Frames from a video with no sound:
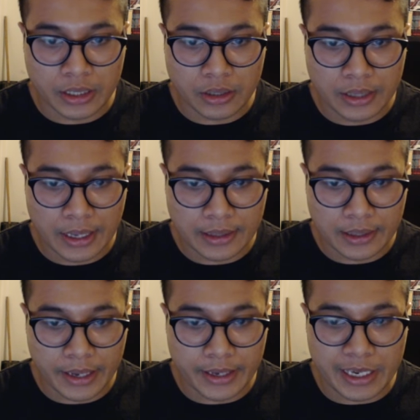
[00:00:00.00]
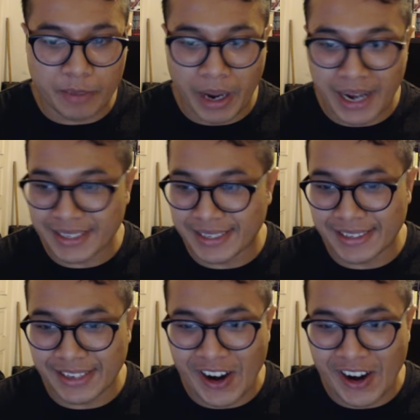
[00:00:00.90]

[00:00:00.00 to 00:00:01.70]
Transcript: you got the Nike boxes. All